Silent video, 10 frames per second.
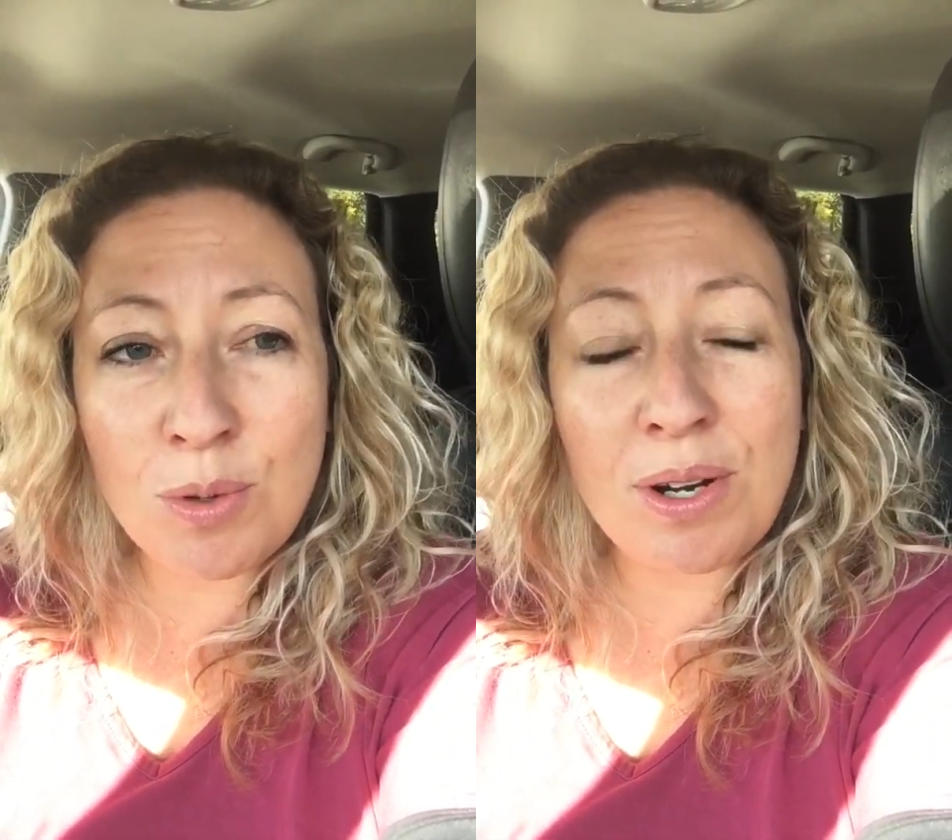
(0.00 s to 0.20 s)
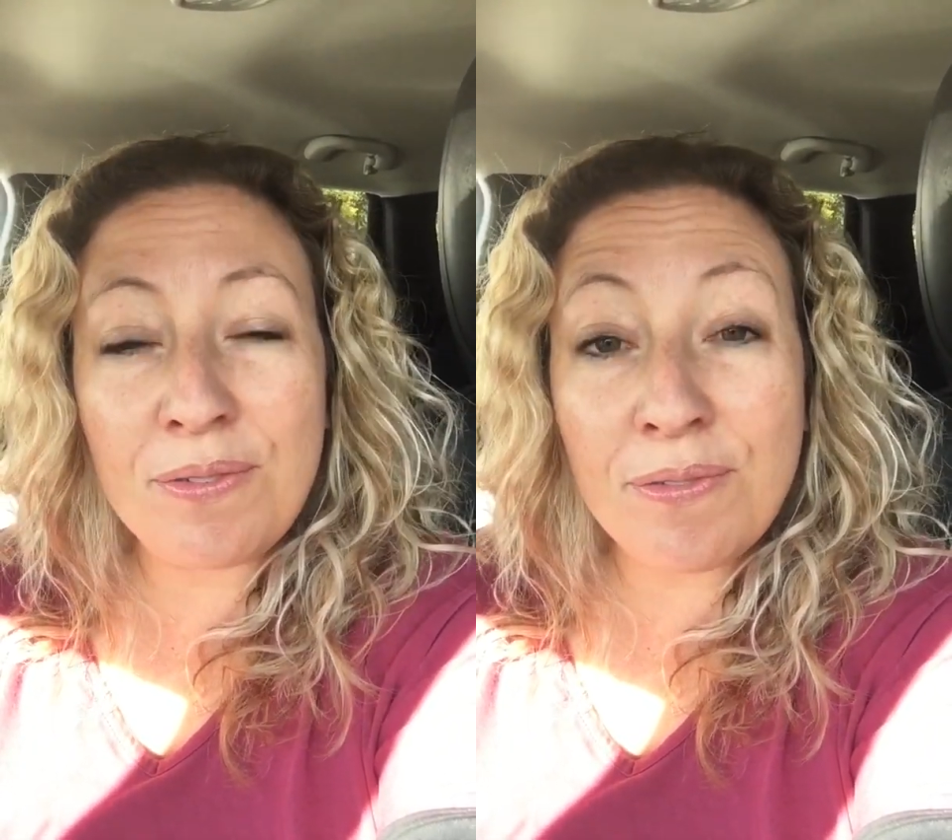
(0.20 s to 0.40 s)

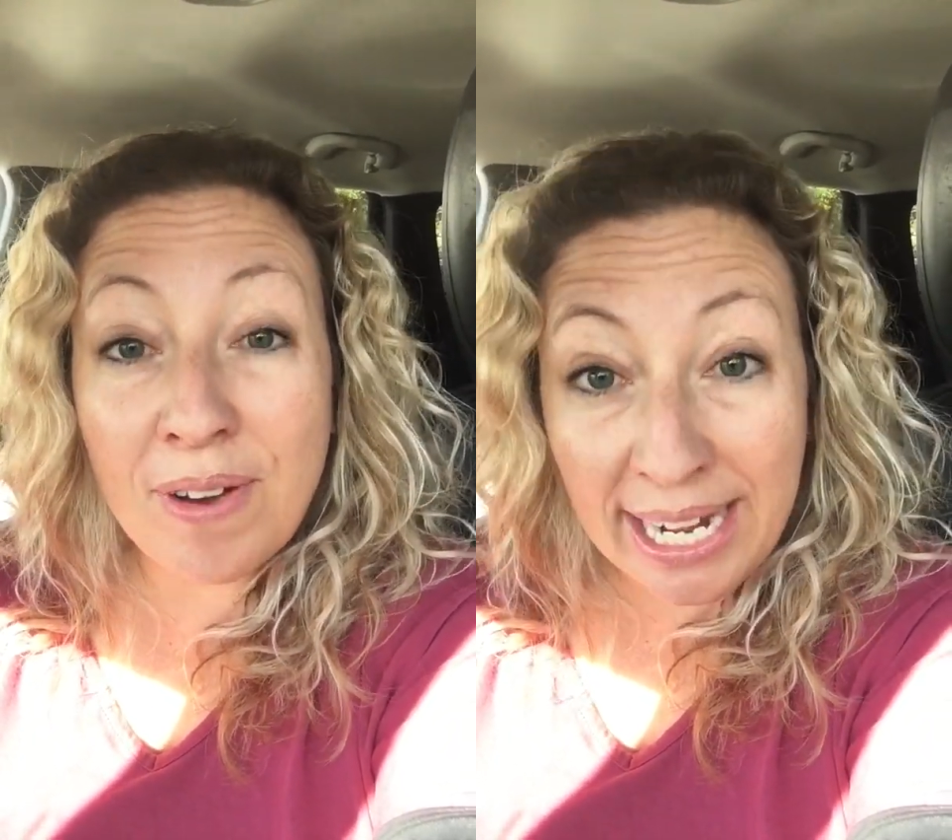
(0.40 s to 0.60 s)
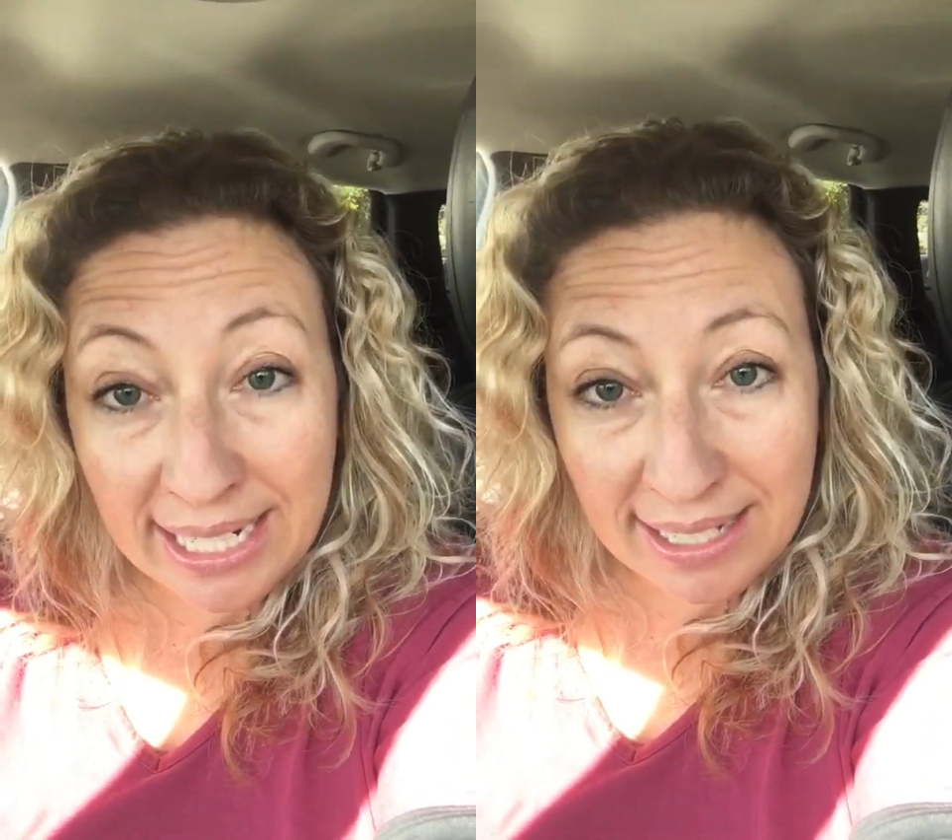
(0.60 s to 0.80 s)
You are
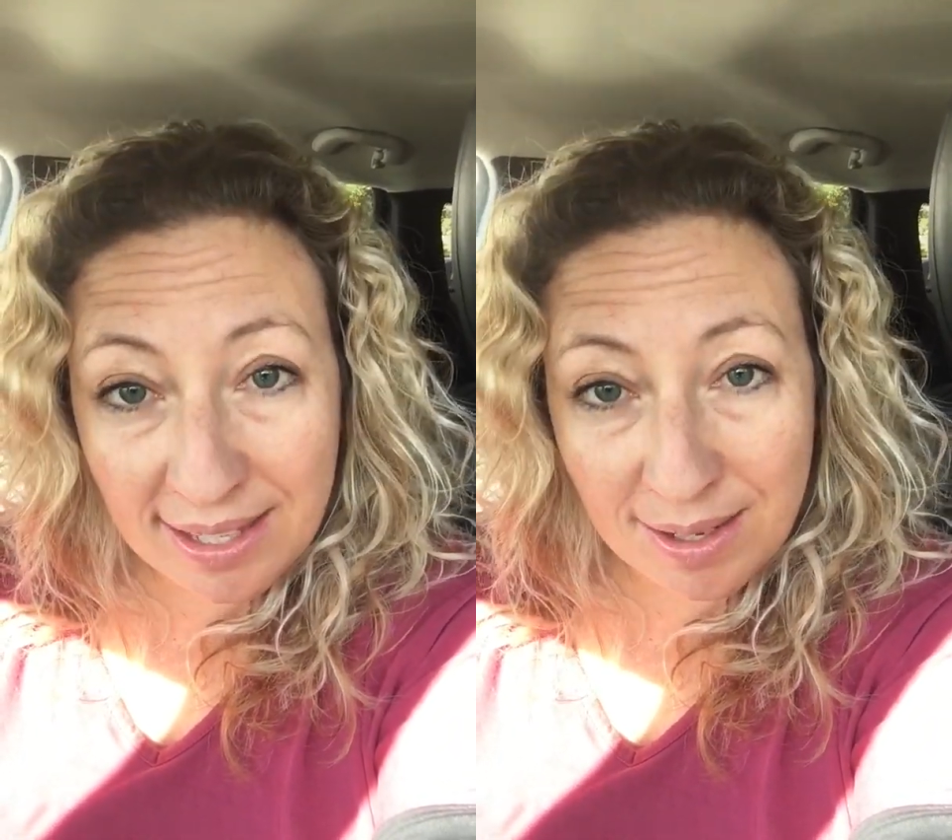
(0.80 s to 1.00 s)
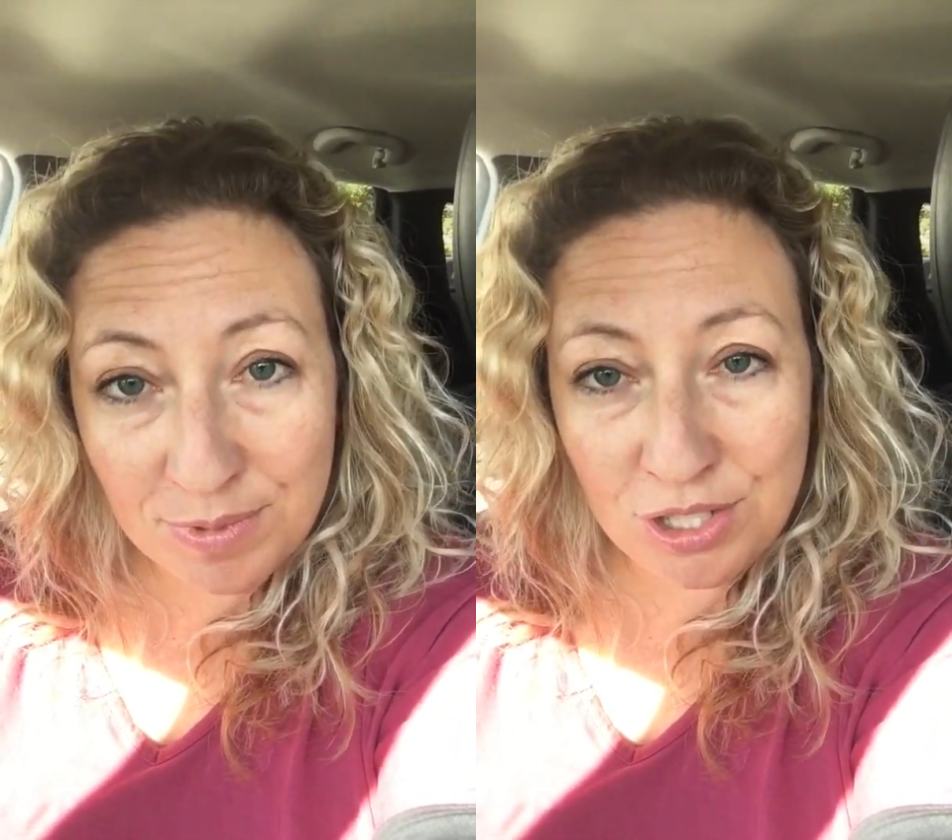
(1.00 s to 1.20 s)
fighting
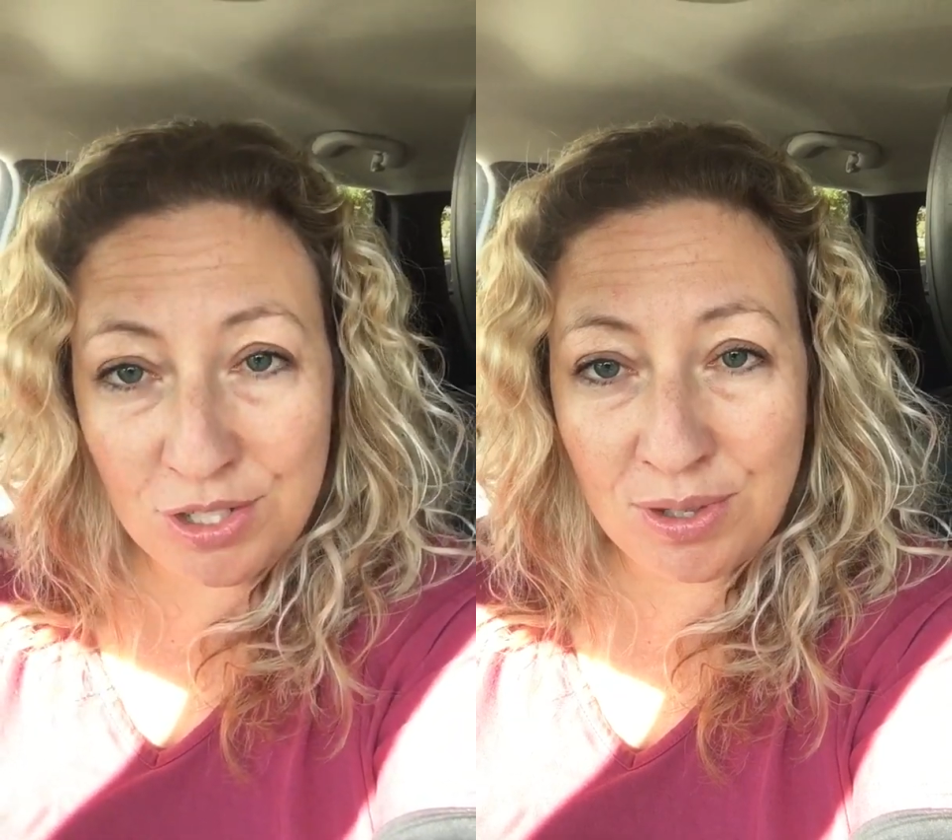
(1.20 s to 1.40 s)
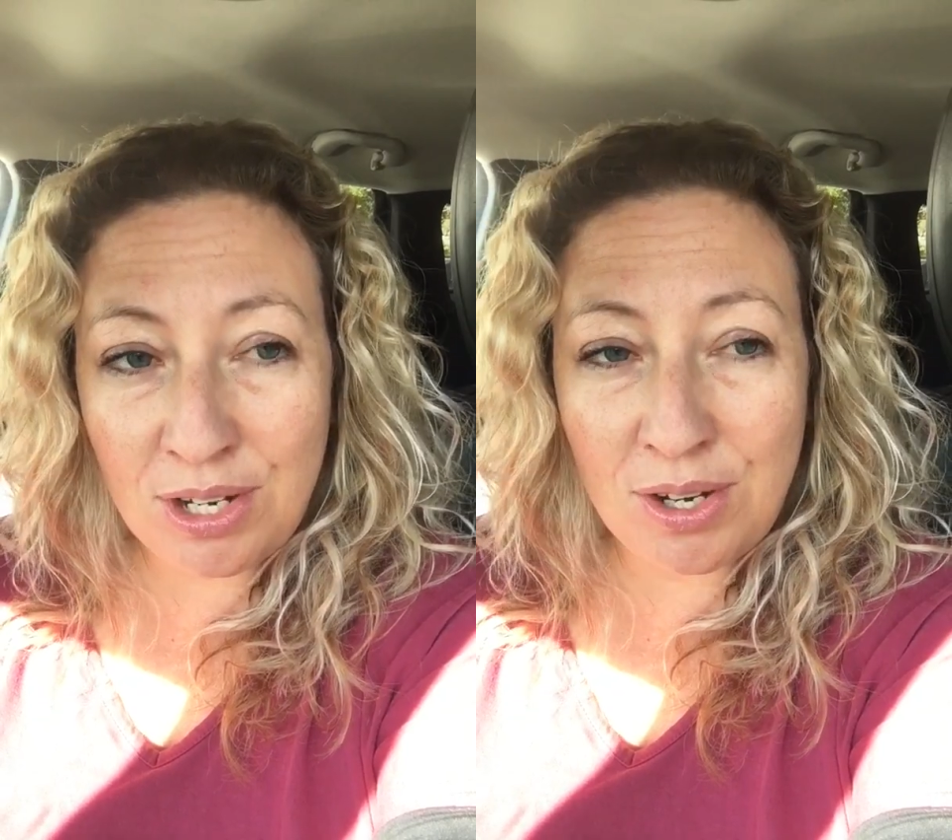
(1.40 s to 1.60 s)
them to
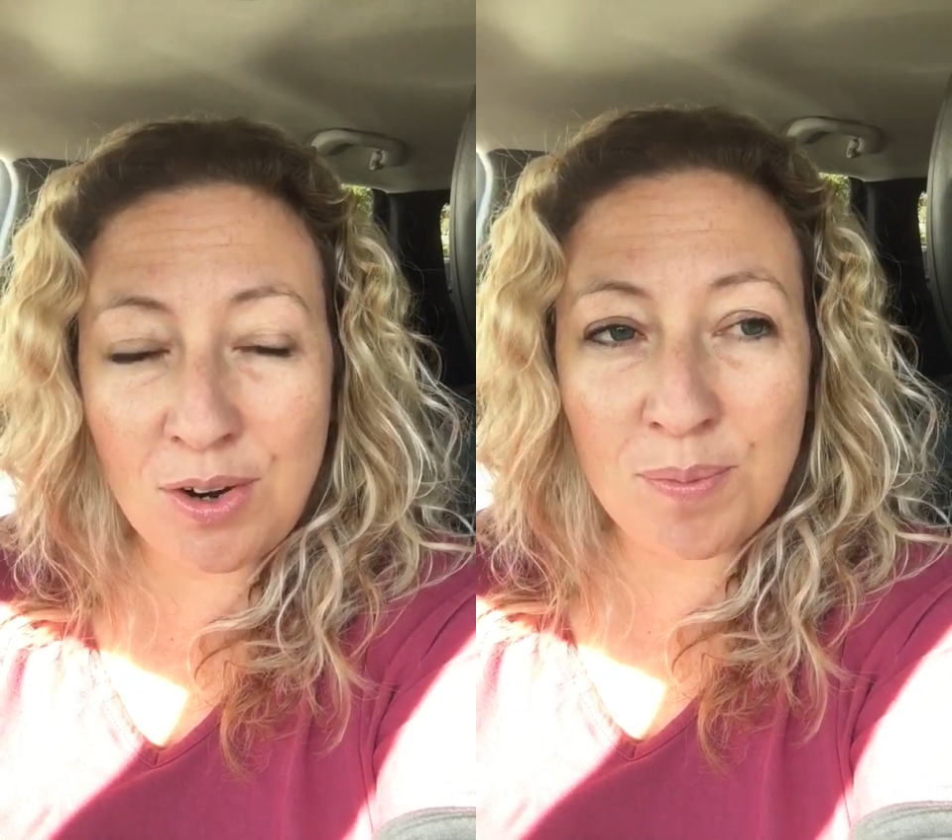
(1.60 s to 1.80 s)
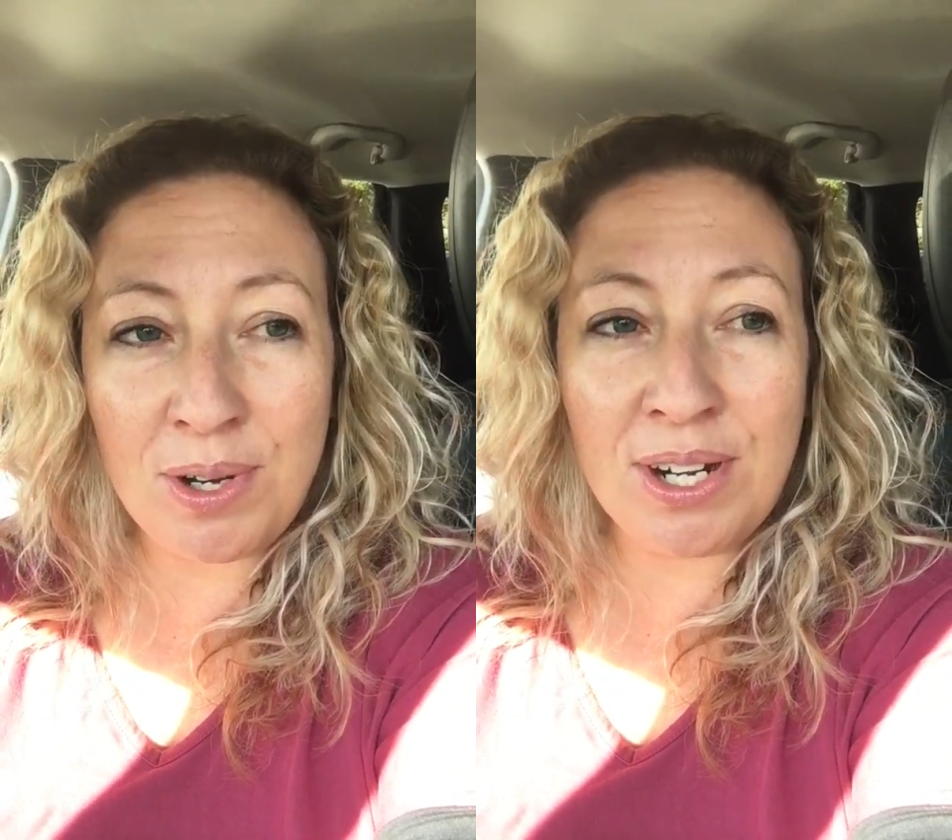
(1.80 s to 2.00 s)
do their
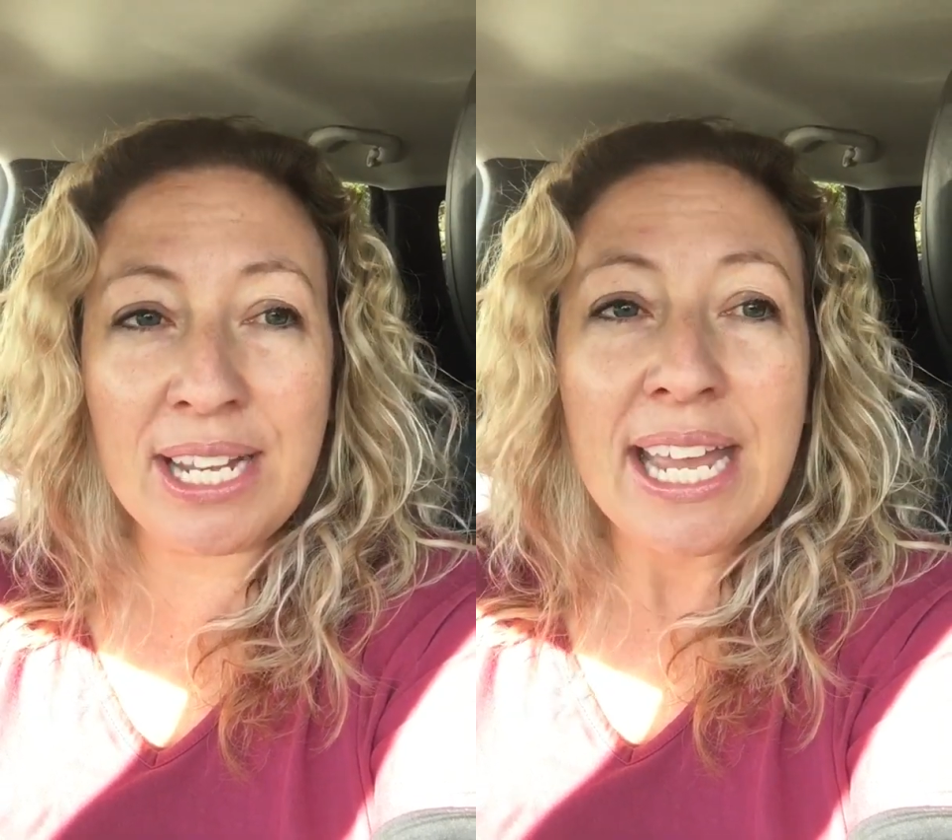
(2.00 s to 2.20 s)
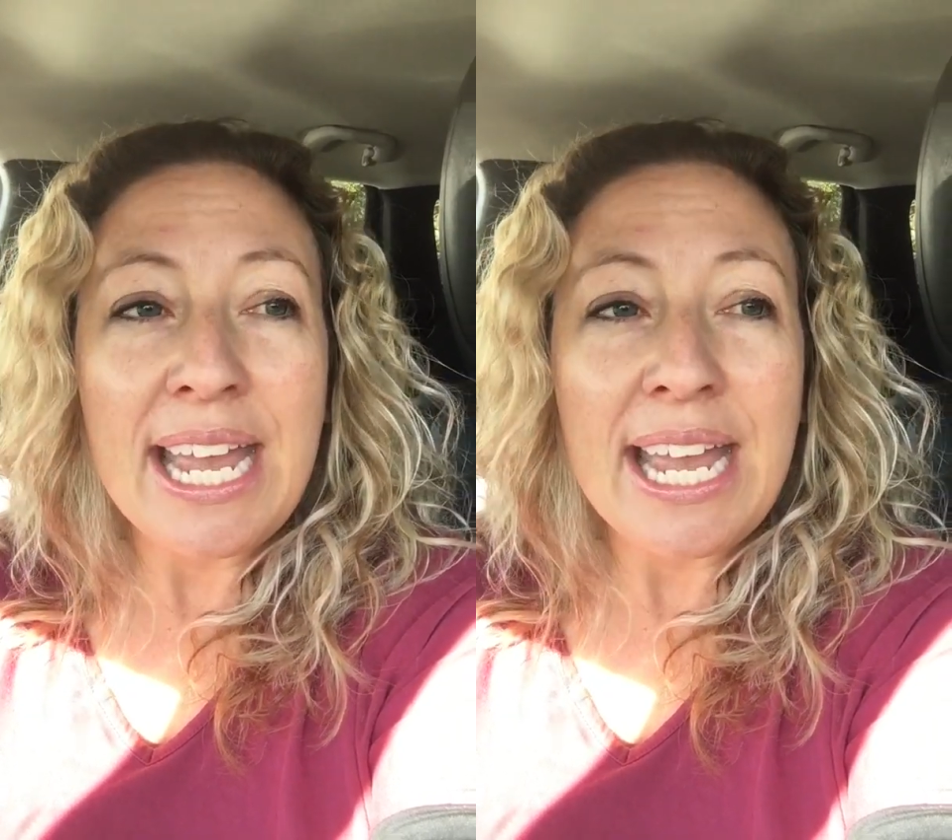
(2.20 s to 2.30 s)
homework.